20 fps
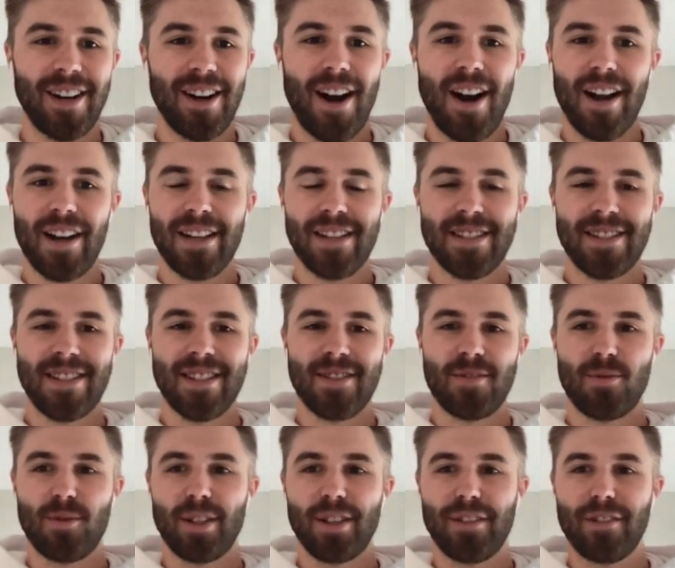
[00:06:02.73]
your audience
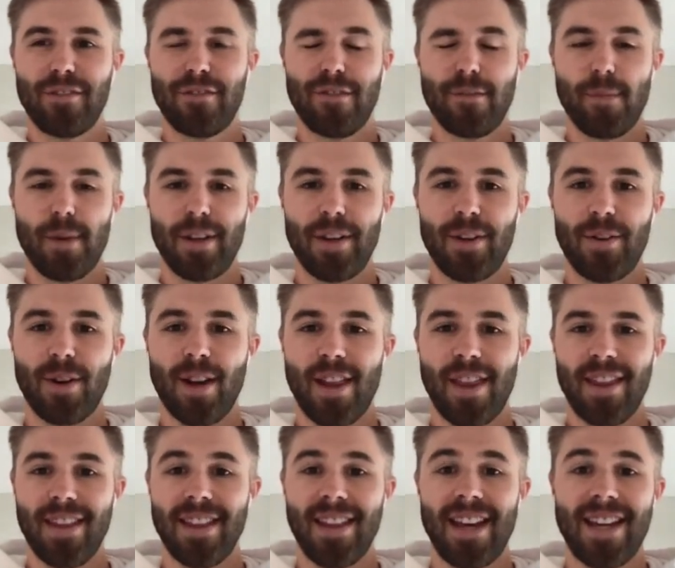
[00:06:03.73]
is really familiar with,
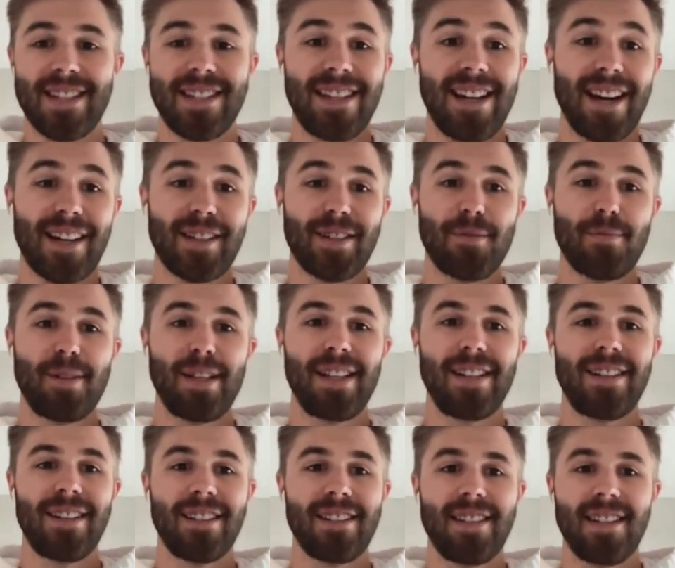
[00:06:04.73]
and that's Dr.
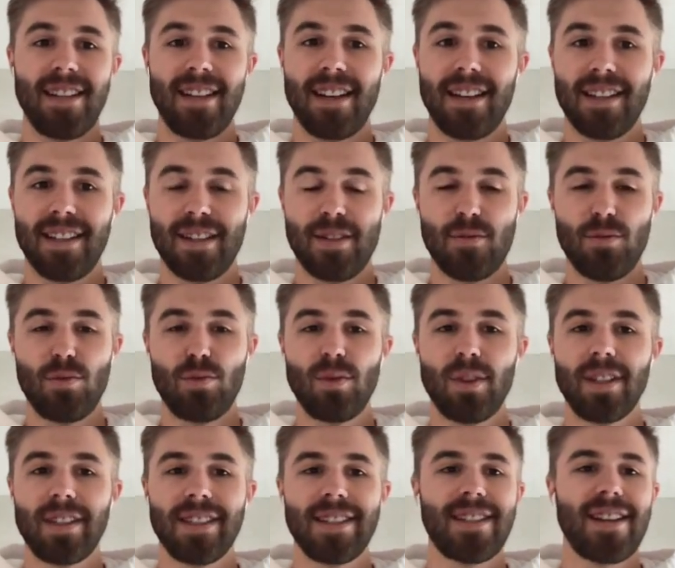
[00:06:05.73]
Peter Attia. He
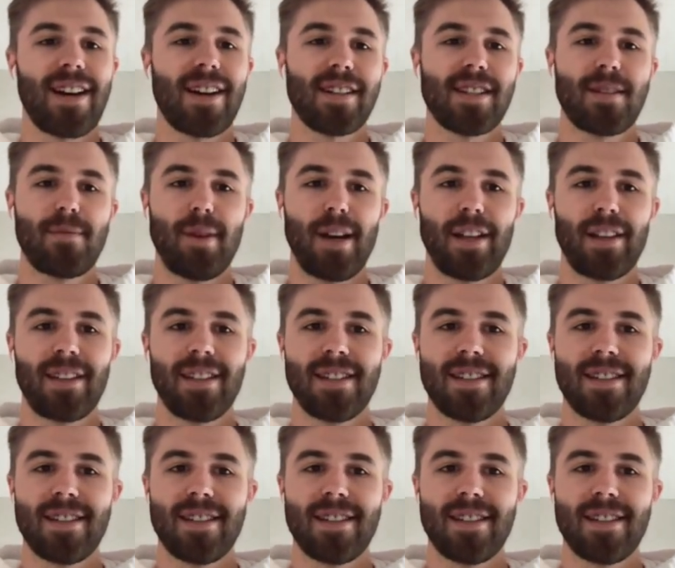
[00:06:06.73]
really talks about